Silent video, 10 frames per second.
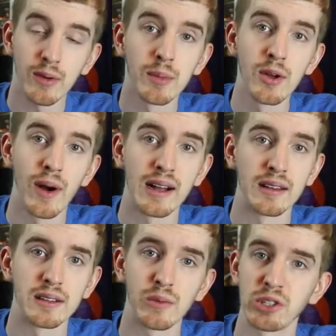from
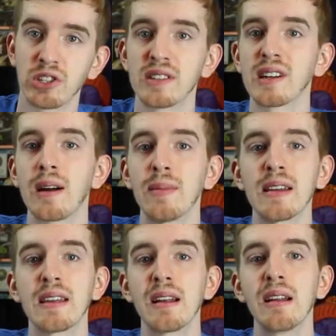Newisland, which is the
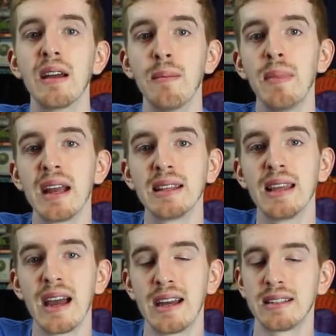company that made
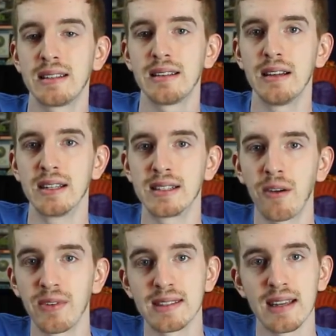that uh,
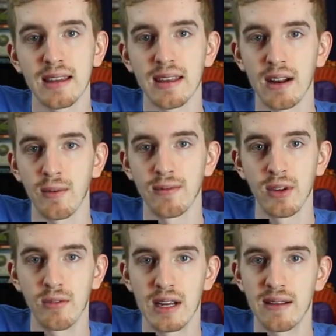selfie stick that I
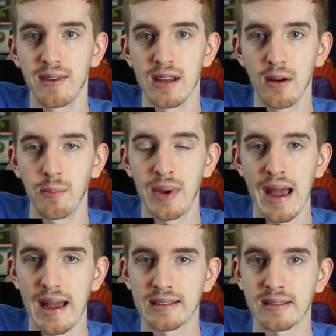reviewed in a video
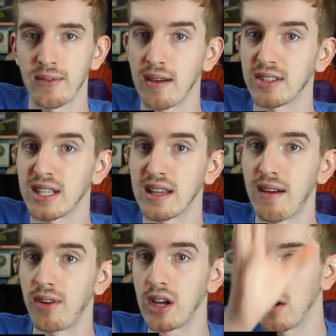past. If you haven't seen
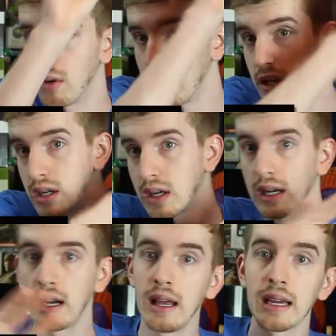that video,
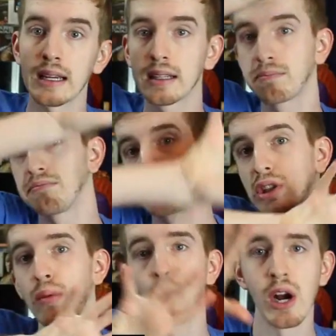click
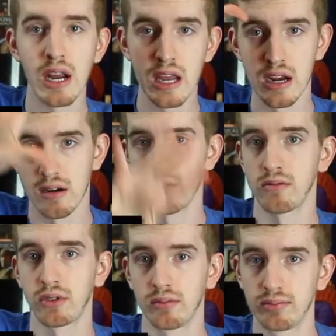somewhere here
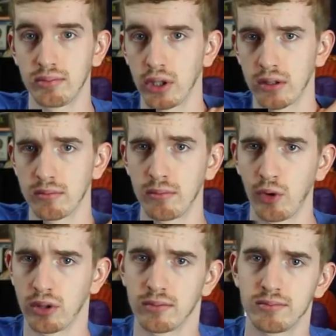to learn
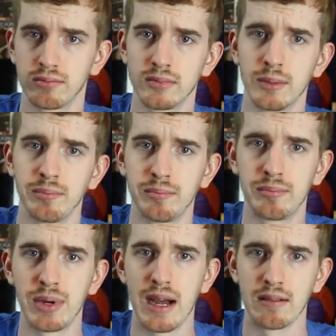more
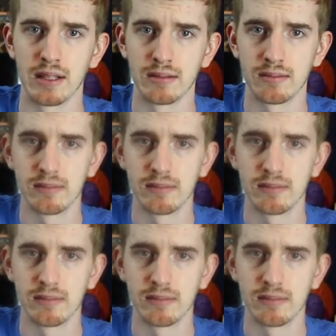about it.